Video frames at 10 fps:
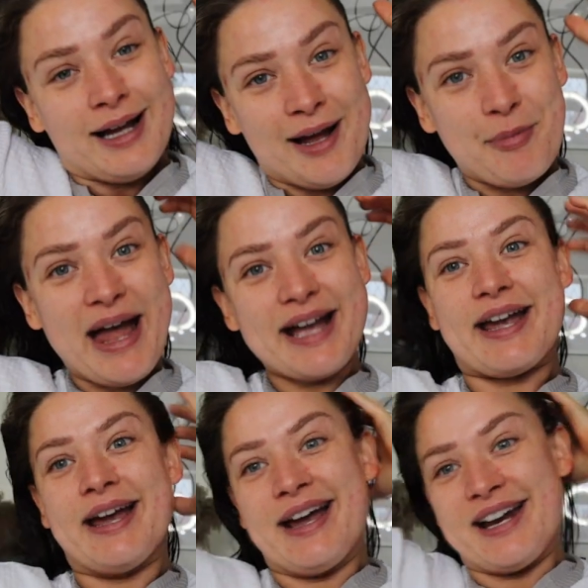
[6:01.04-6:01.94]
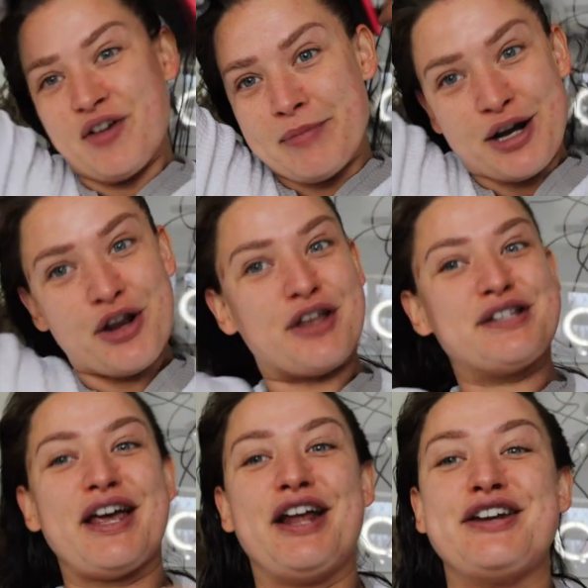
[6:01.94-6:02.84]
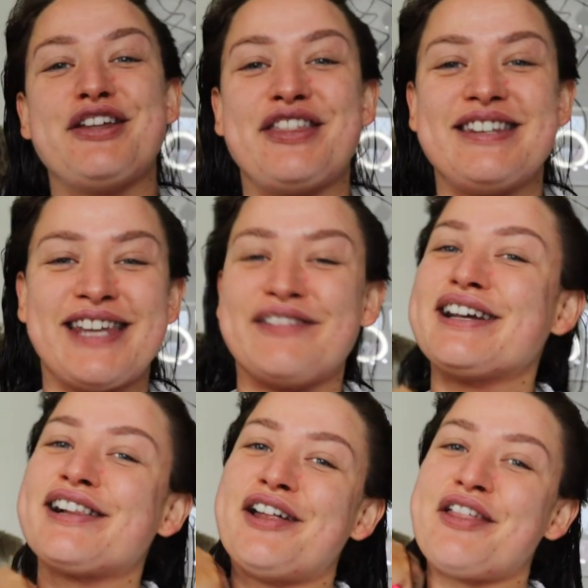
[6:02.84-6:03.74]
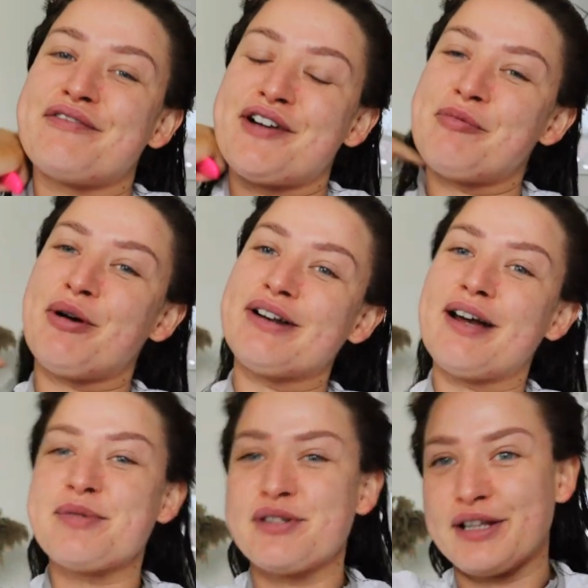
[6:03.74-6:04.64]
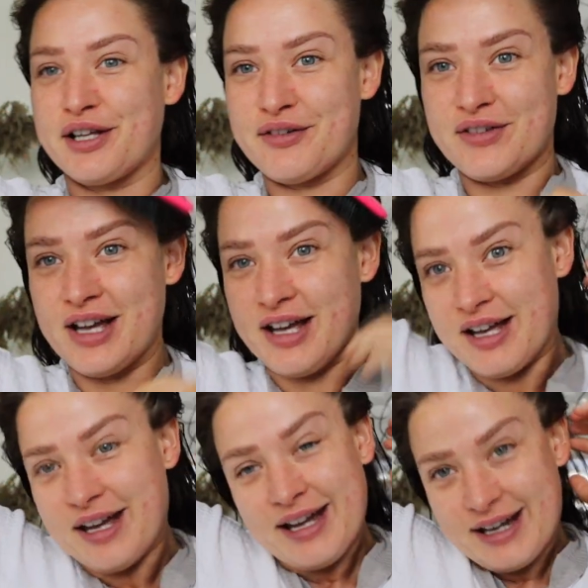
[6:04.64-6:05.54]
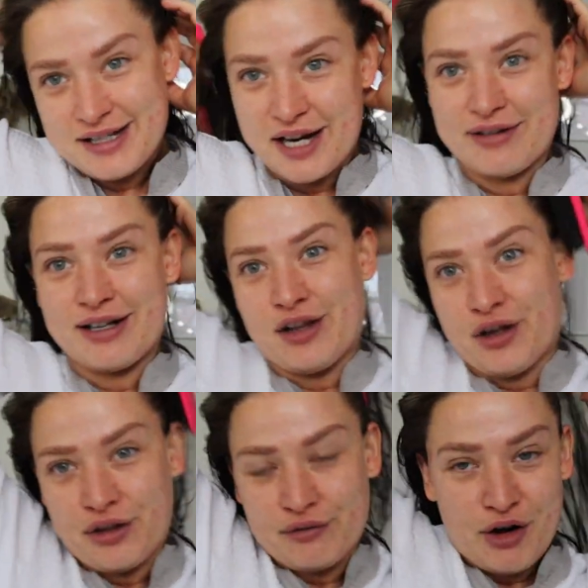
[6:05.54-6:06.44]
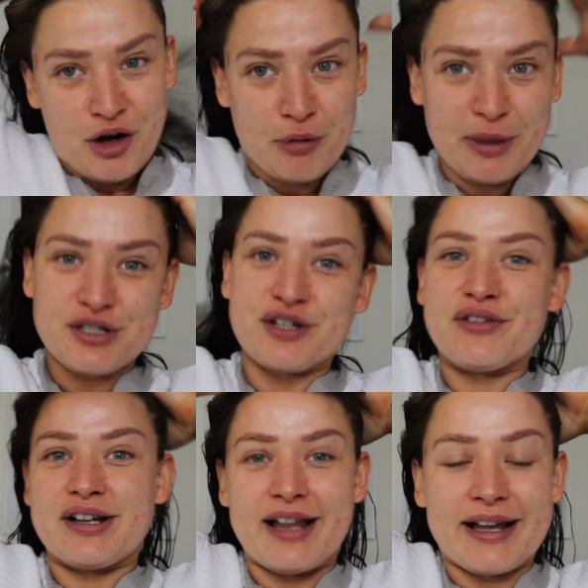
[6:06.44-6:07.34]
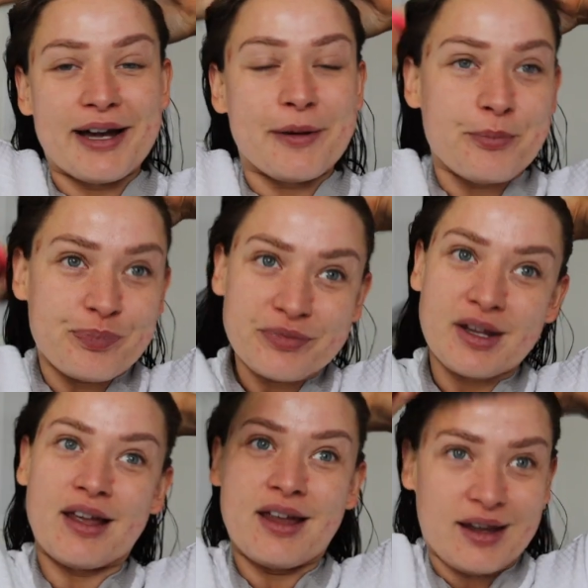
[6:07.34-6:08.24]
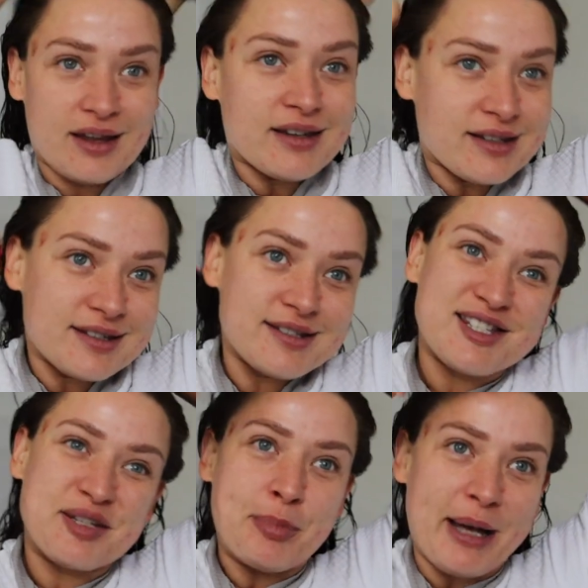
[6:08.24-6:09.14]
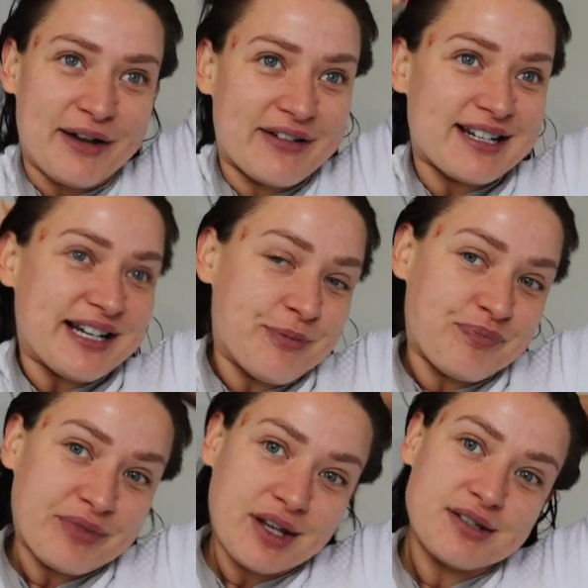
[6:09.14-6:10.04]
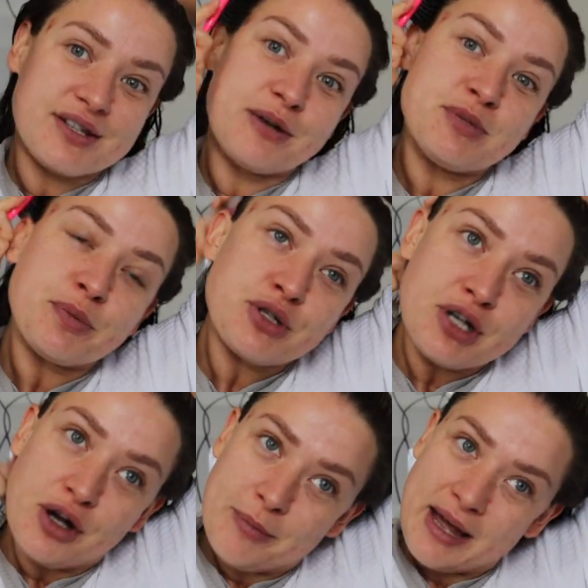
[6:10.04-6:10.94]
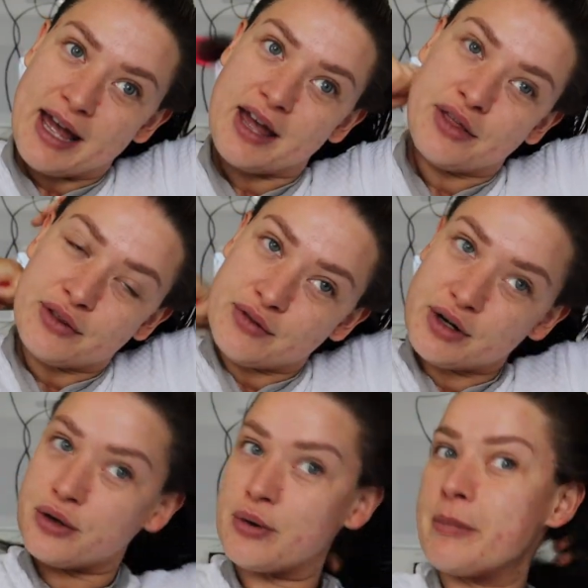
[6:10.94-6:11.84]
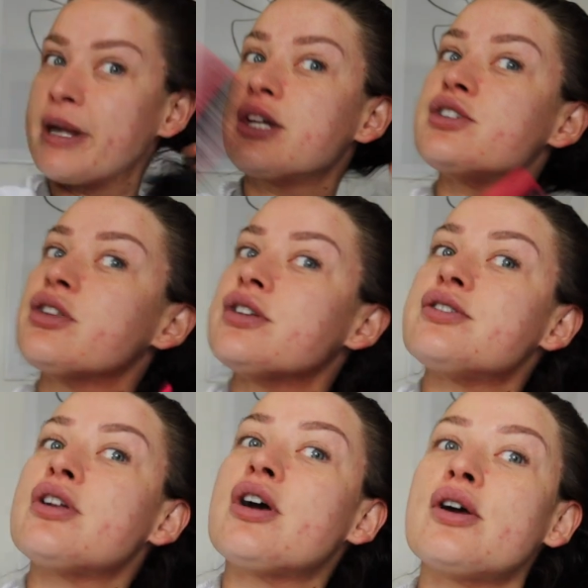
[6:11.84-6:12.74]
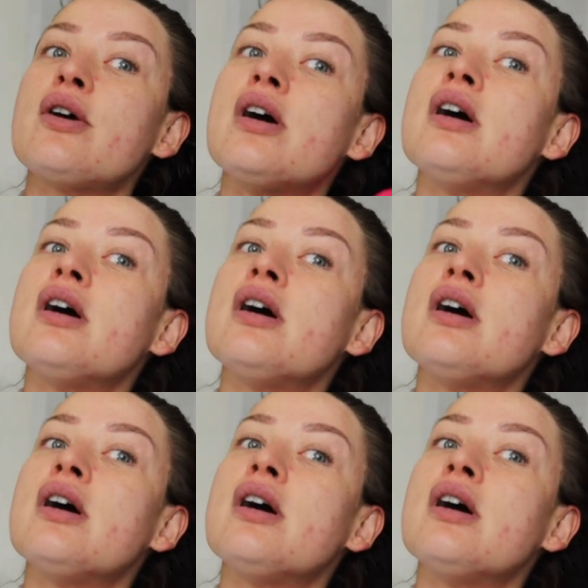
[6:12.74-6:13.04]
I'm back and I've got my another terry cloth robe on. Absolutely love a terry cloth robe. I just feel like I'm spa ready. So I'm just brushing all my hair through, making sure there's no